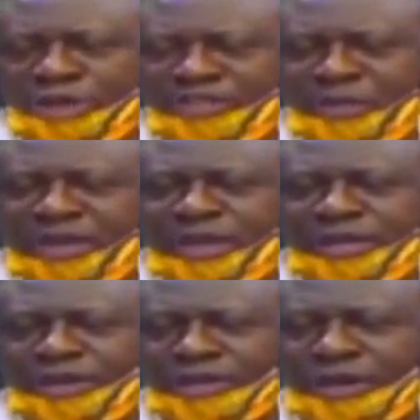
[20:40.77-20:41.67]
does it
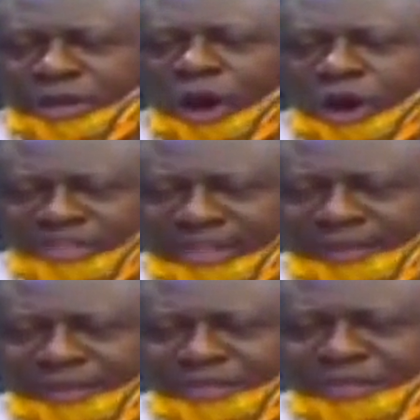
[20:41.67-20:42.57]
mean calls that
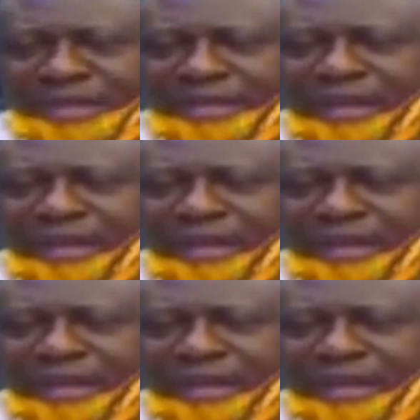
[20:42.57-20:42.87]
are being made